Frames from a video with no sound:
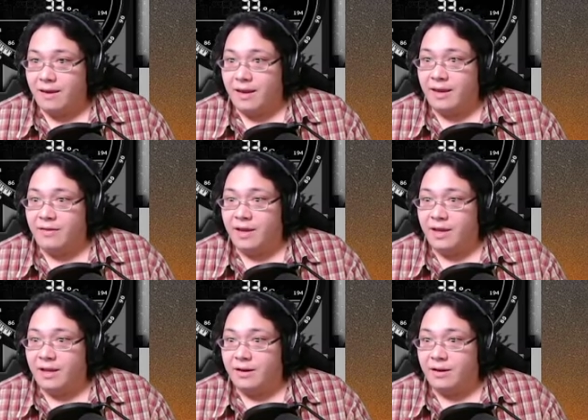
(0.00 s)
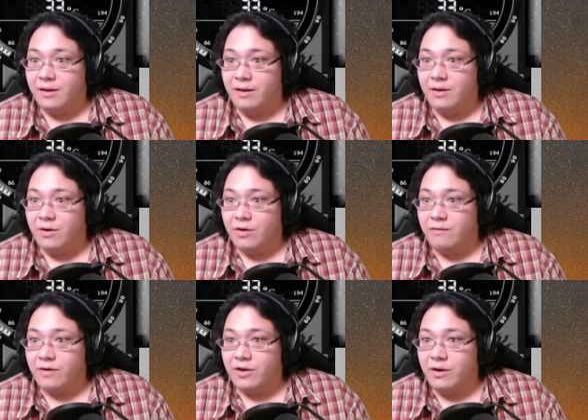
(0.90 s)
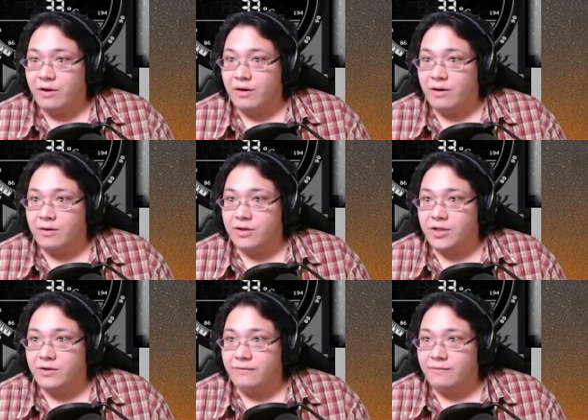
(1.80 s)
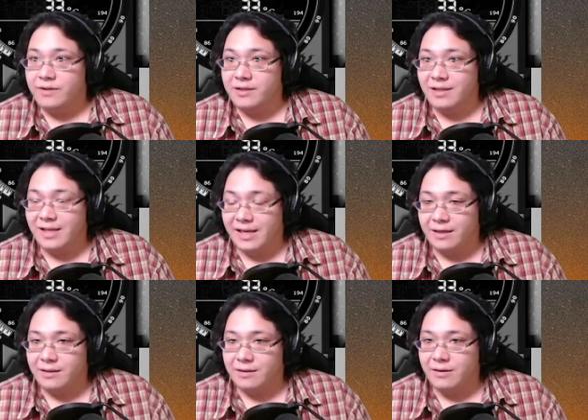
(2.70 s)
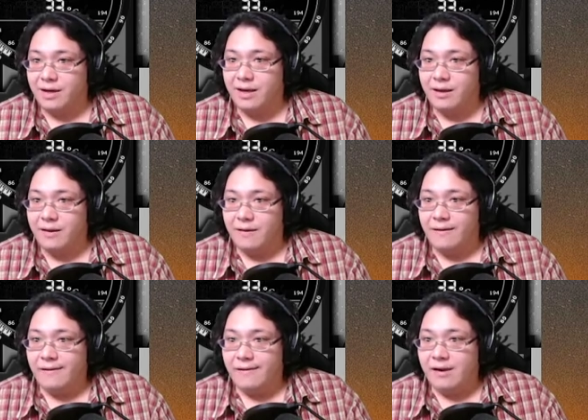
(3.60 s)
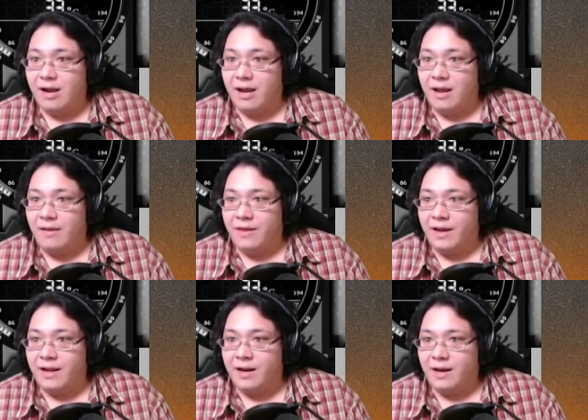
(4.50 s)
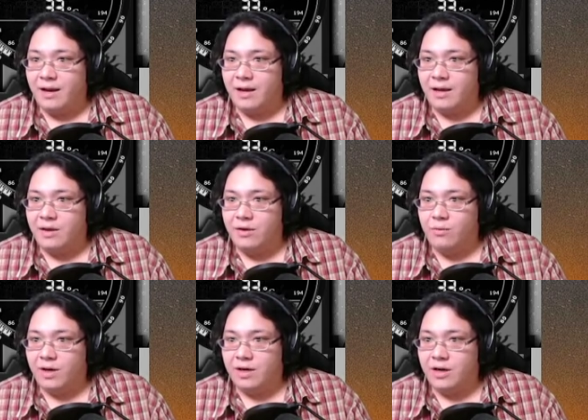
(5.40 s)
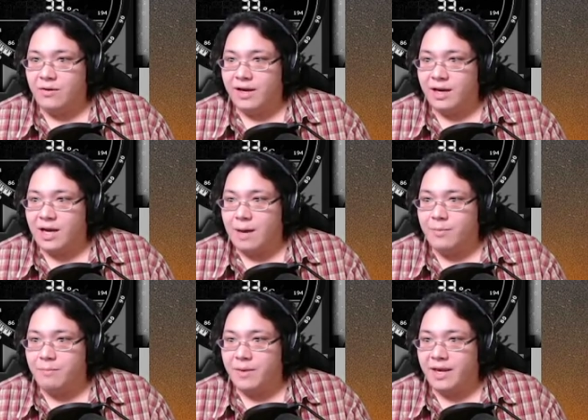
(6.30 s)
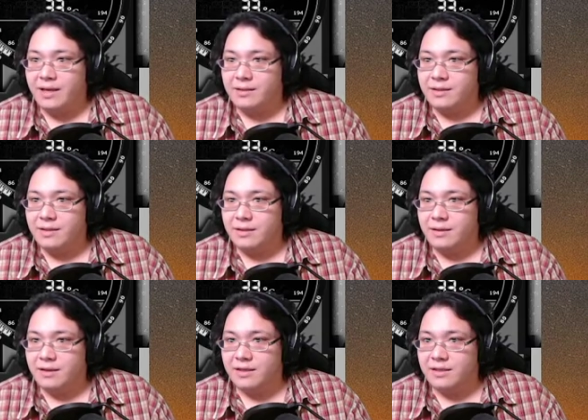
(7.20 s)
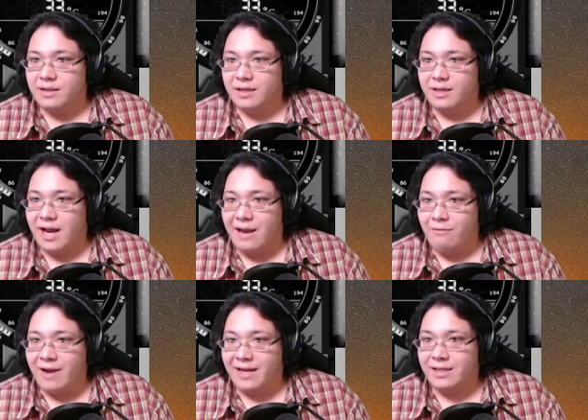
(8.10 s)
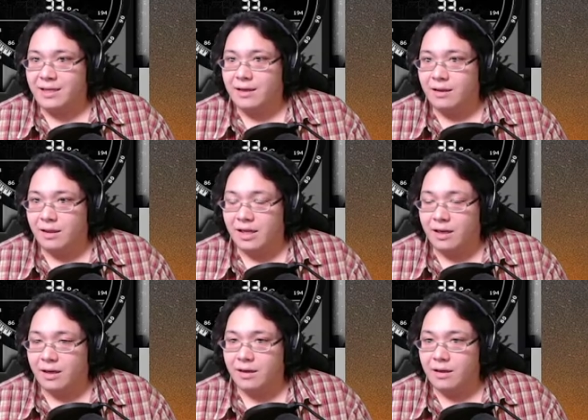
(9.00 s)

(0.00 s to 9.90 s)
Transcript: And then you look over here to the links, okay? And then you want to go ahead and copy paste this direct link.